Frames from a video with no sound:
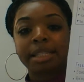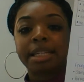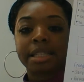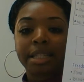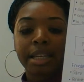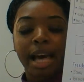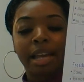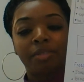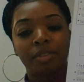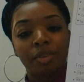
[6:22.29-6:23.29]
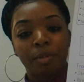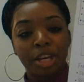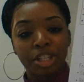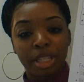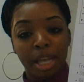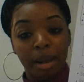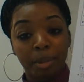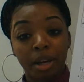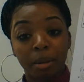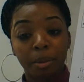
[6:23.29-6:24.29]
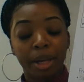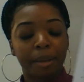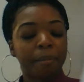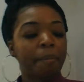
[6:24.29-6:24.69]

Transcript: this is the kind of information that I'm gonna put.